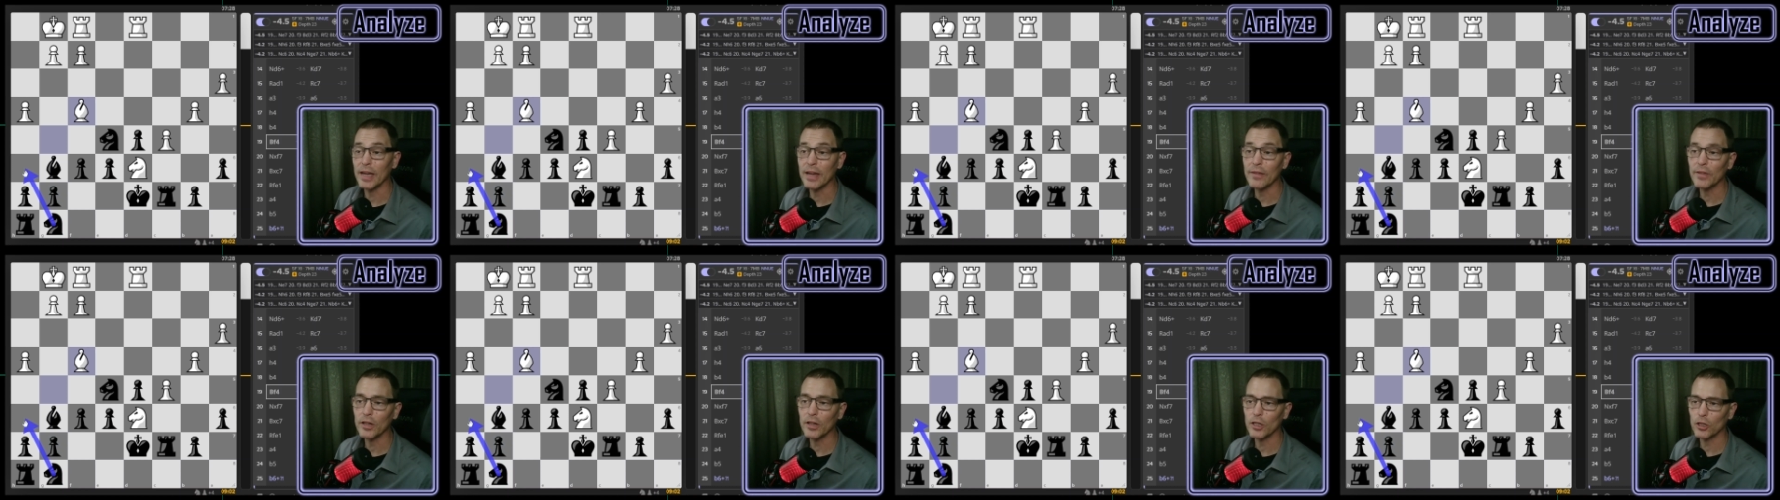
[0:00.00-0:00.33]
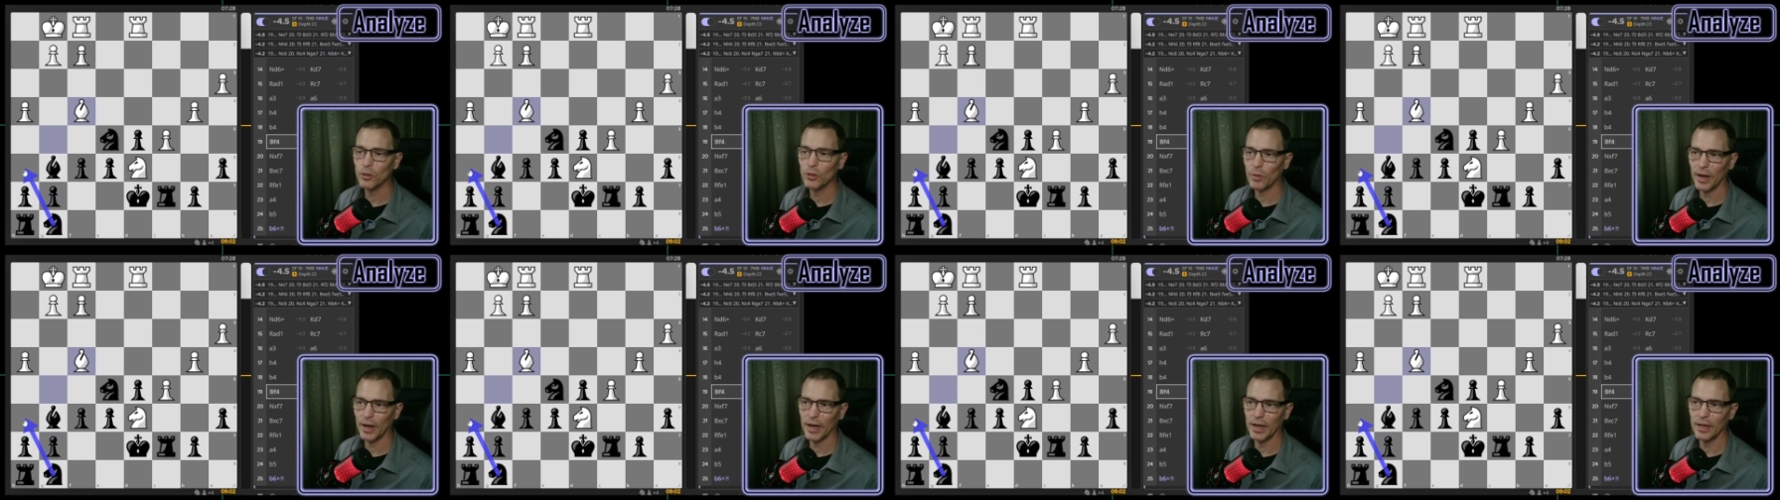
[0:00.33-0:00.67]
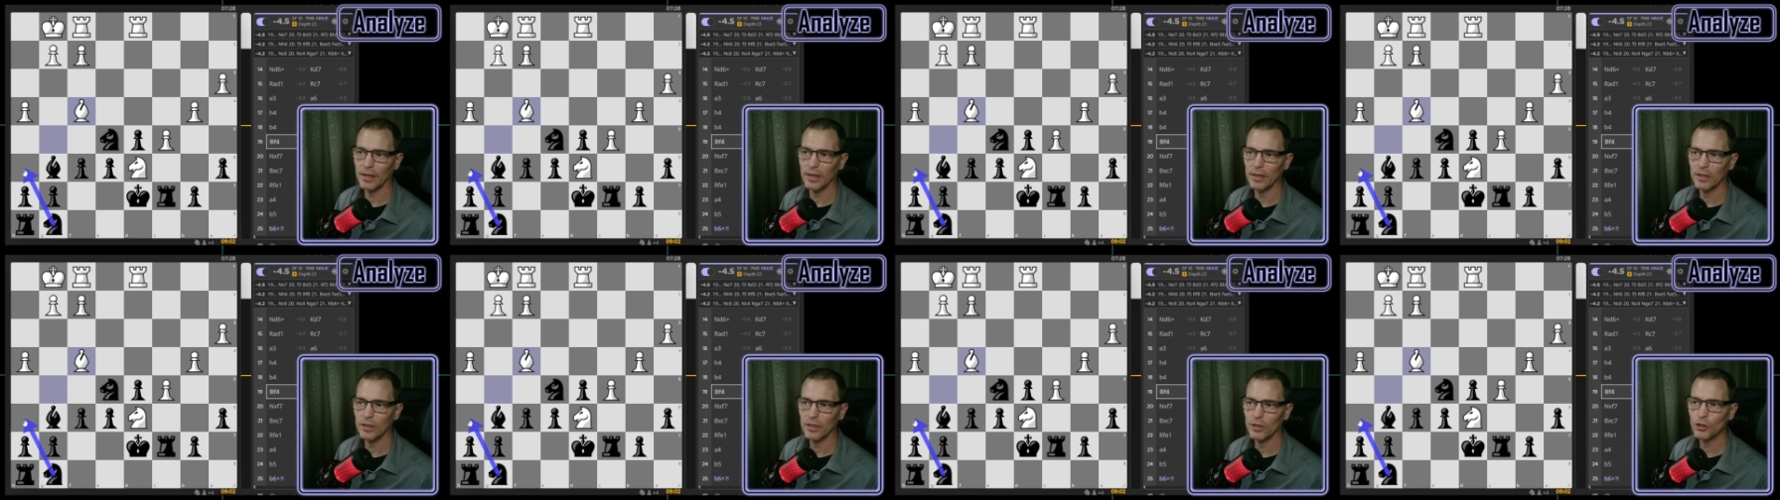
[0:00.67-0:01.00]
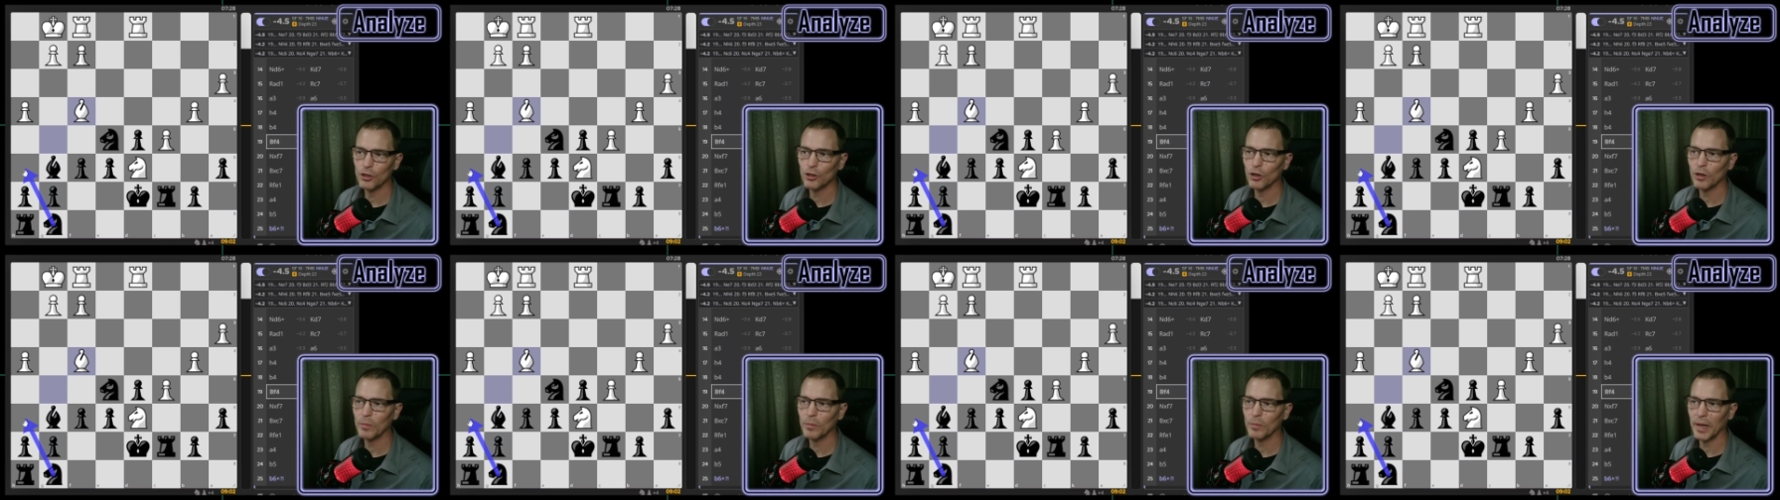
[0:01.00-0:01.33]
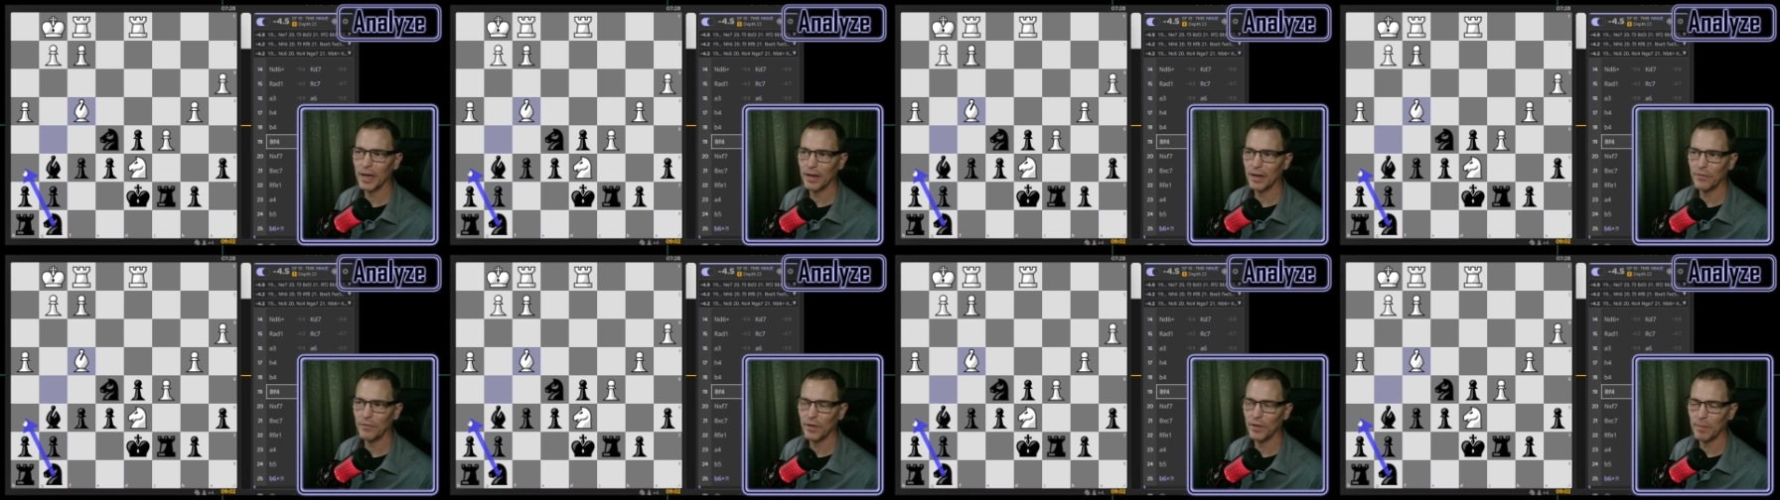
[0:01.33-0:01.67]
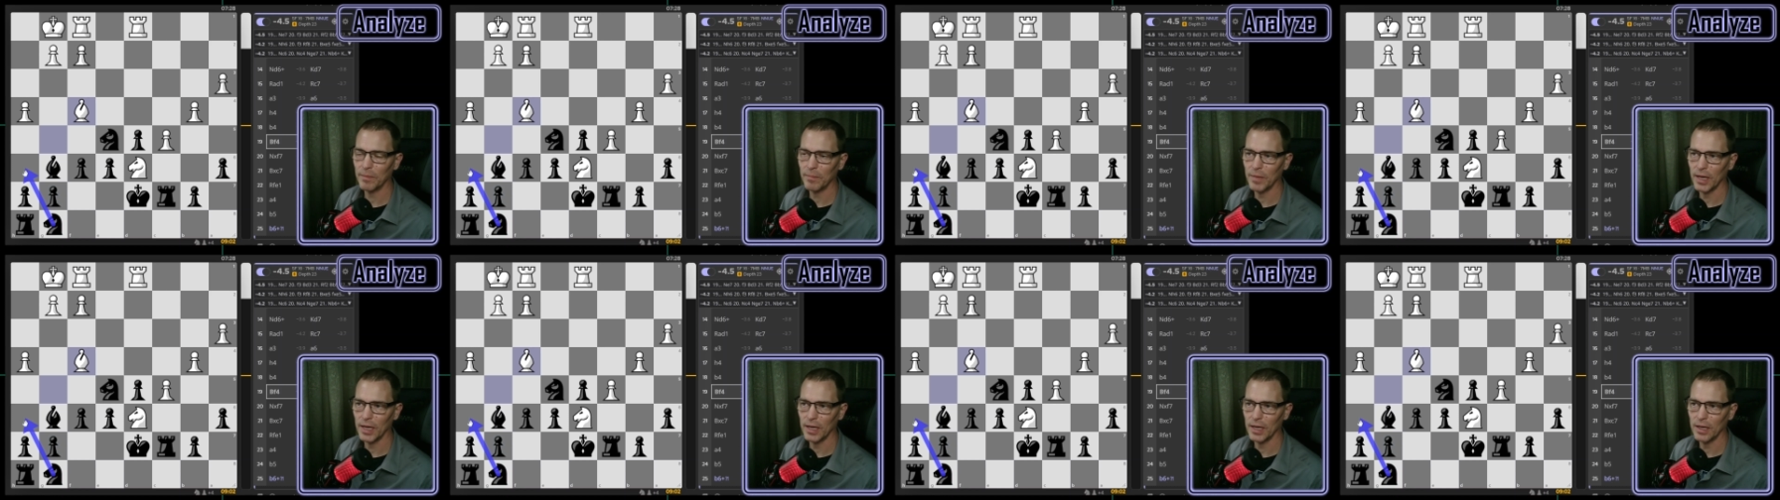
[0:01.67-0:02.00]
even trade should
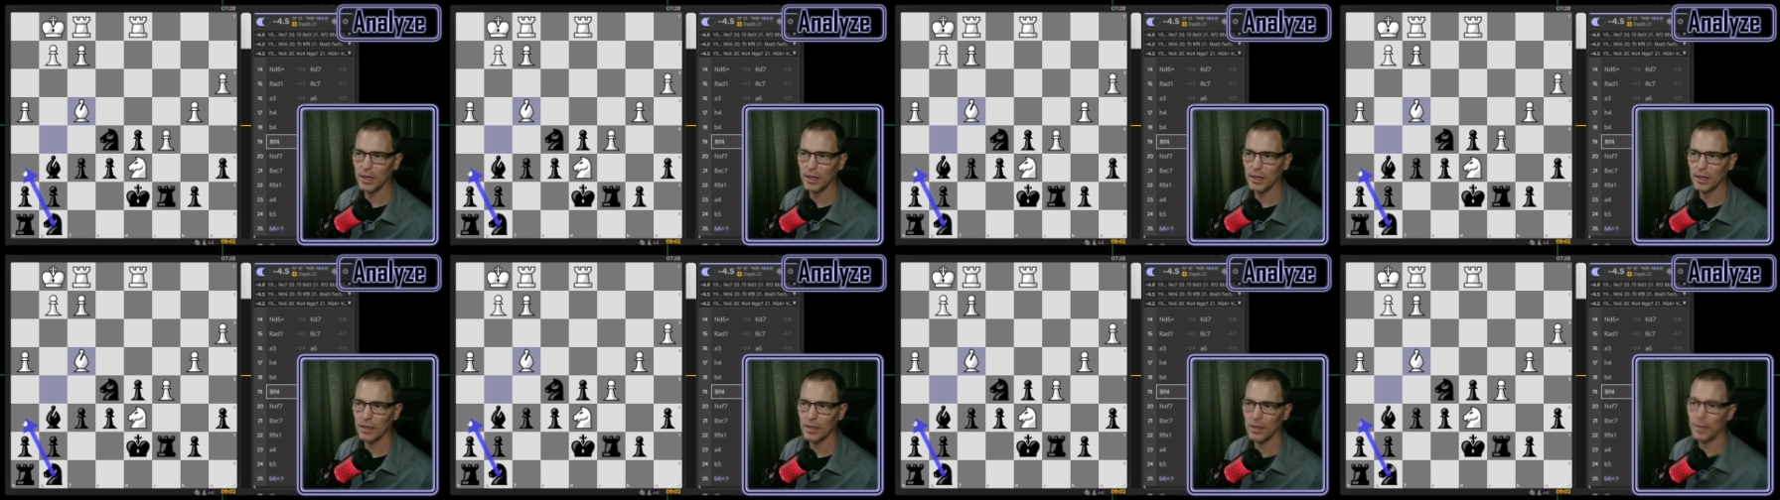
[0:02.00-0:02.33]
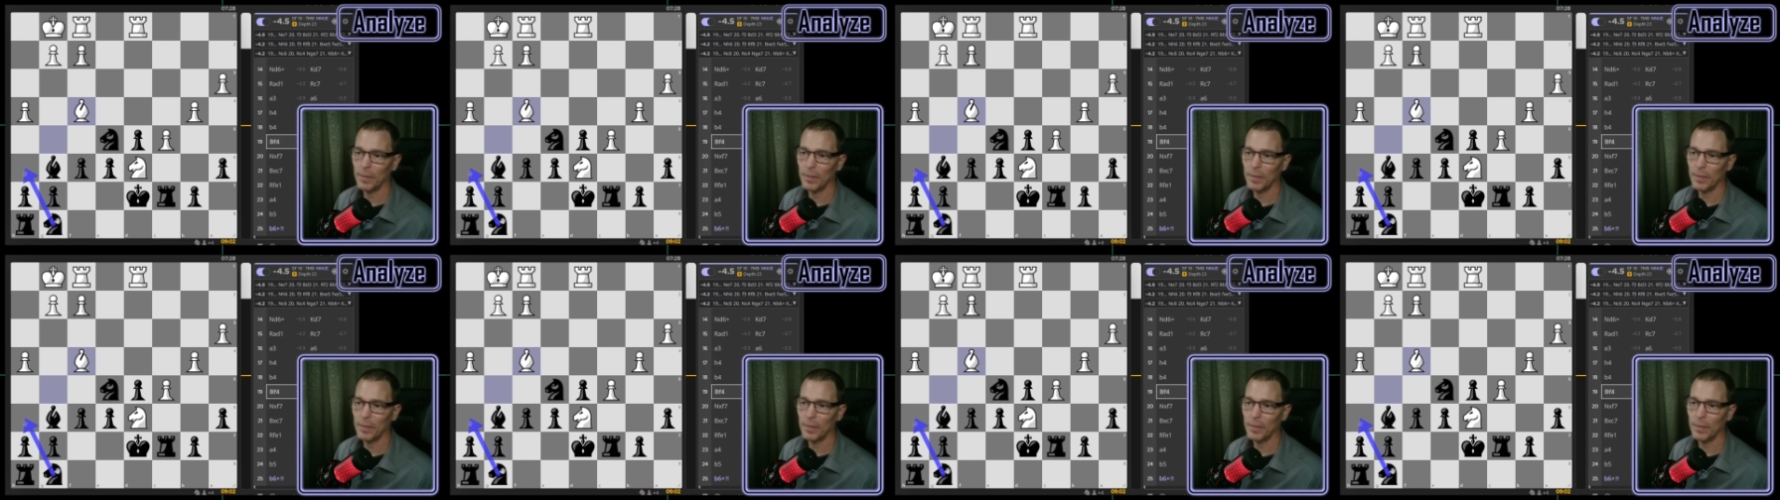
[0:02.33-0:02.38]
benefit me